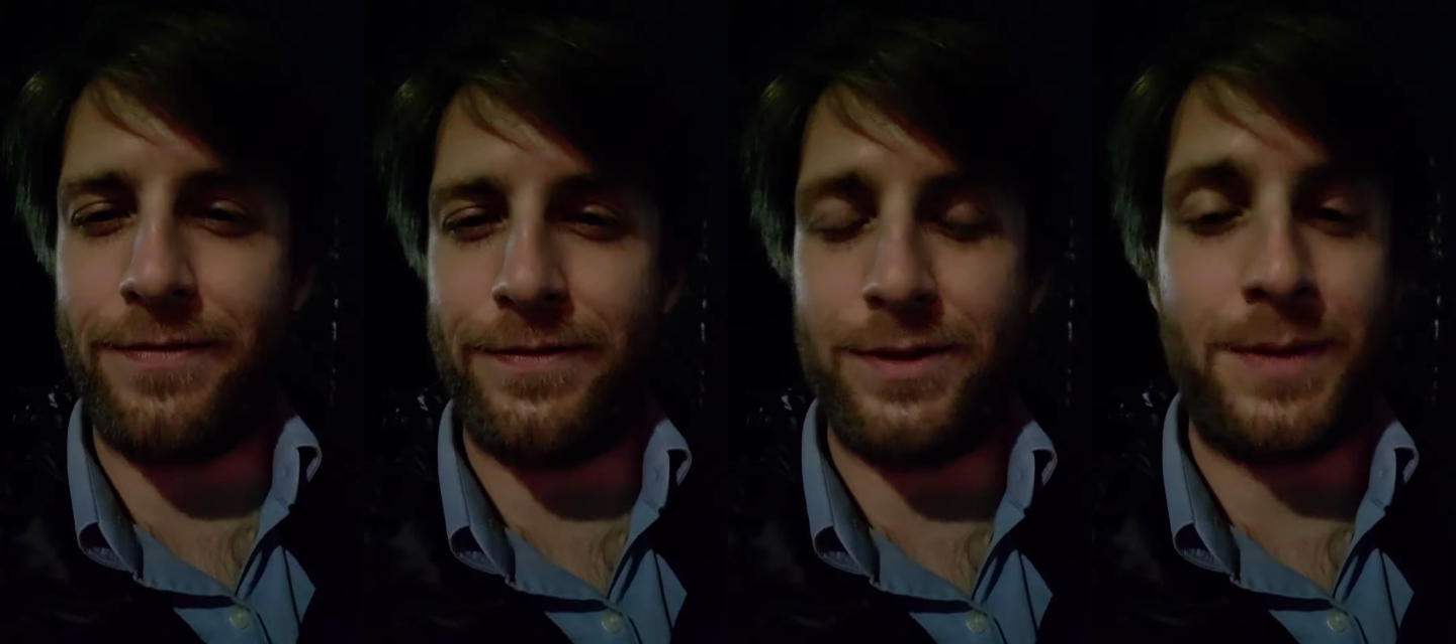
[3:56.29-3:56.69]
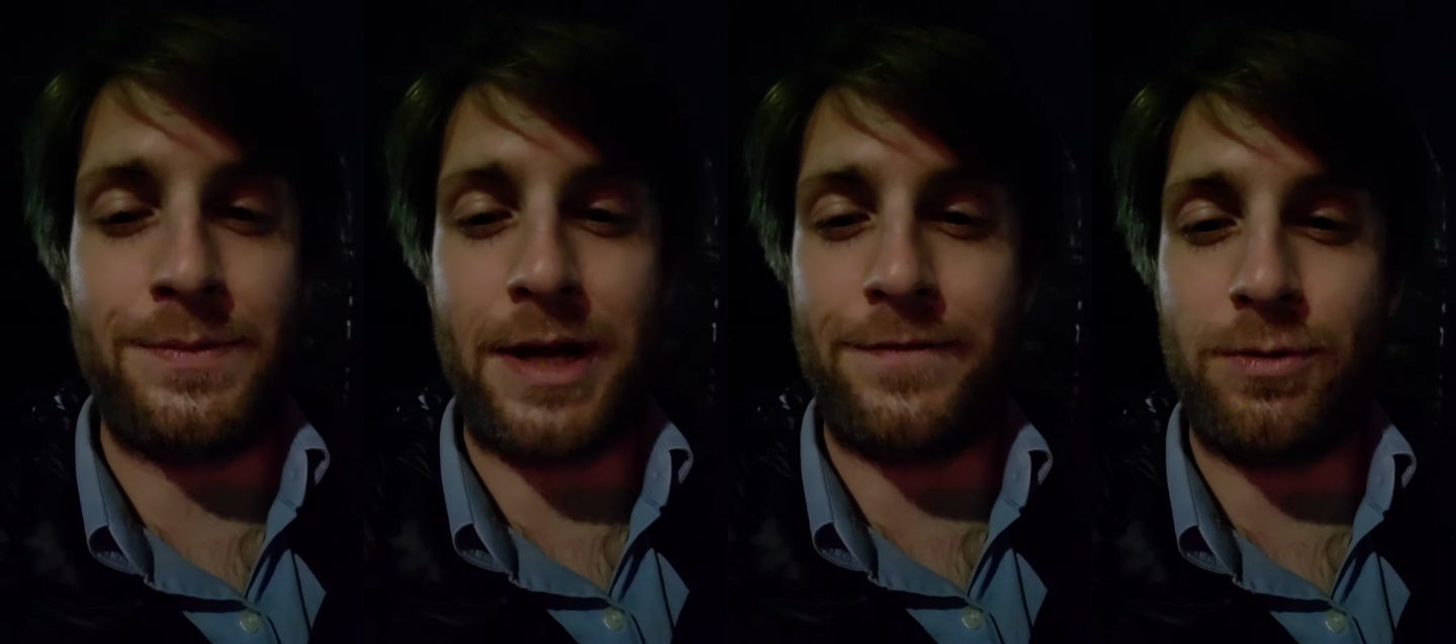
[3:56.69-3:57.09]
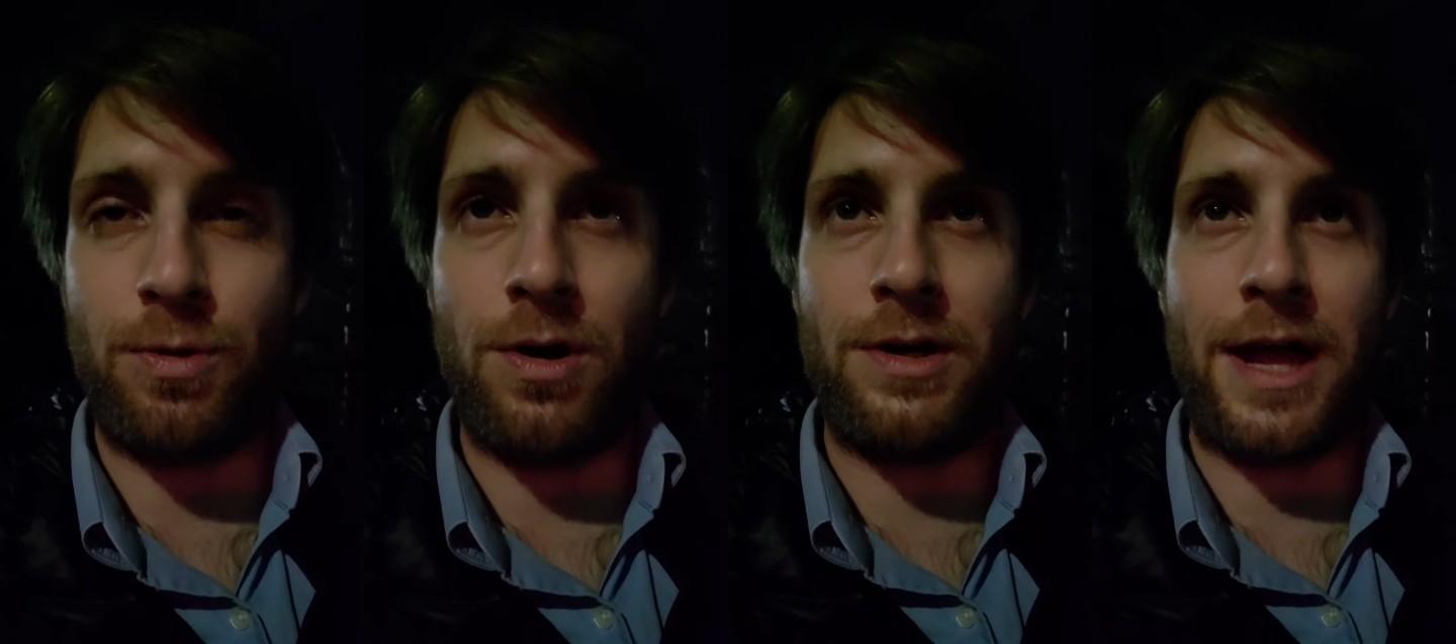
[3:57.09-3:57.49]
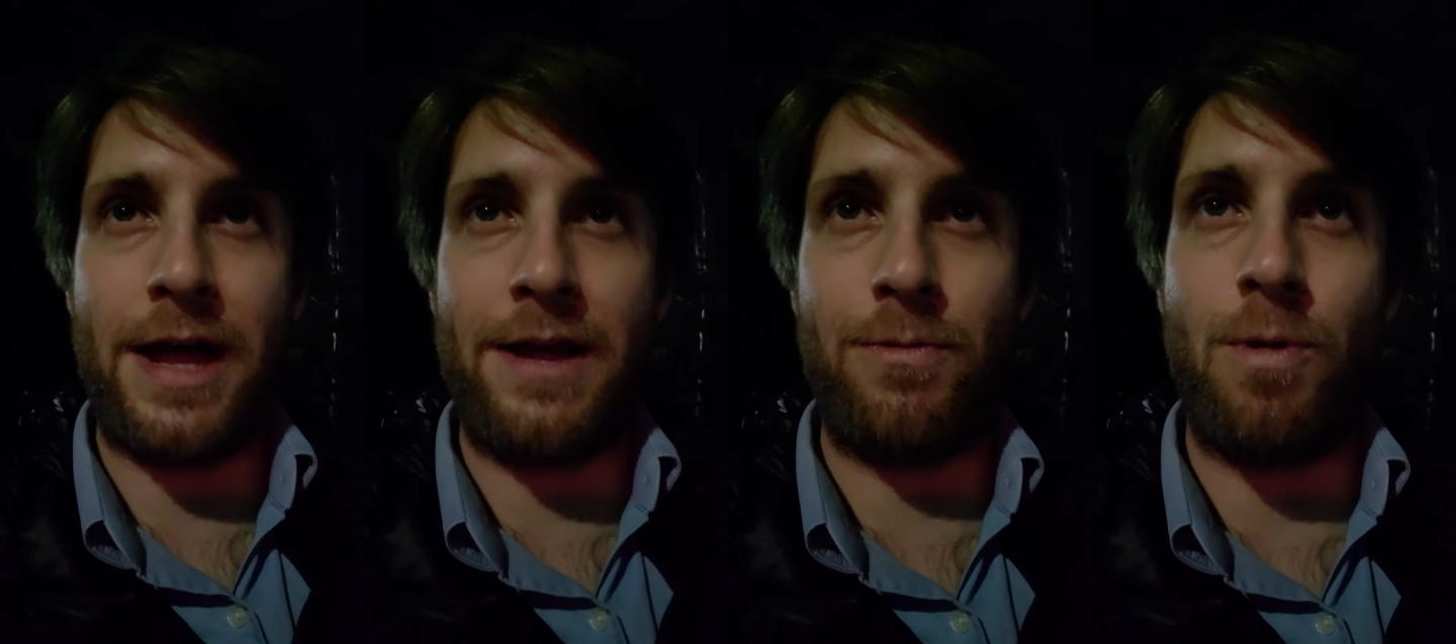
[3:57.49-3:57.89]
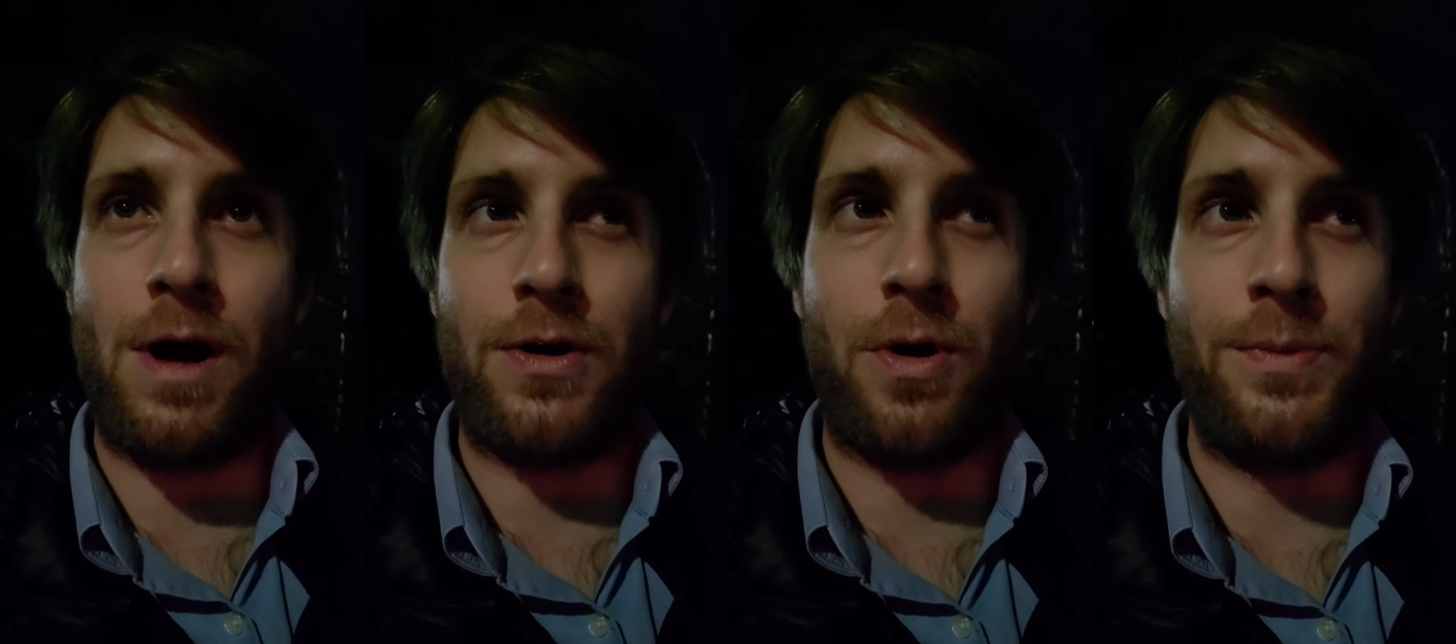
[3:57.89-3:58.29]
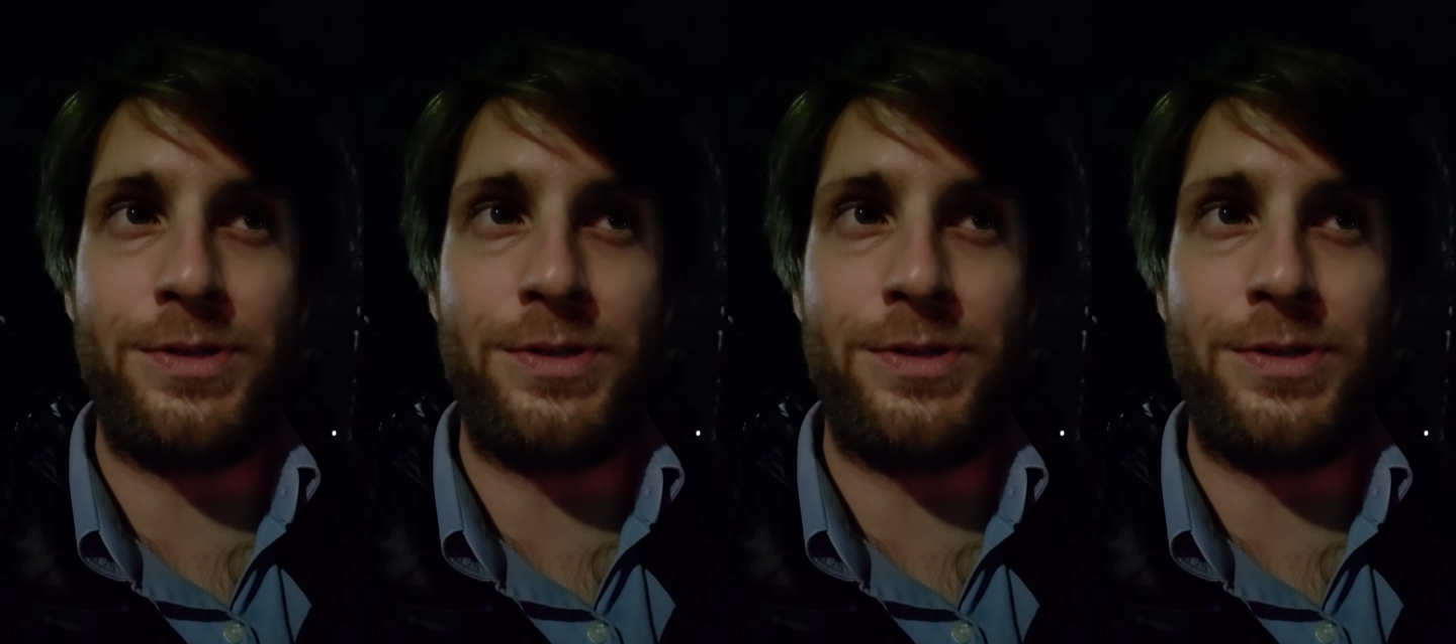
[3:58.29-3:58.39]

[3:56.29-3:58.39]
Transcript: Sometimes after work, I walk home.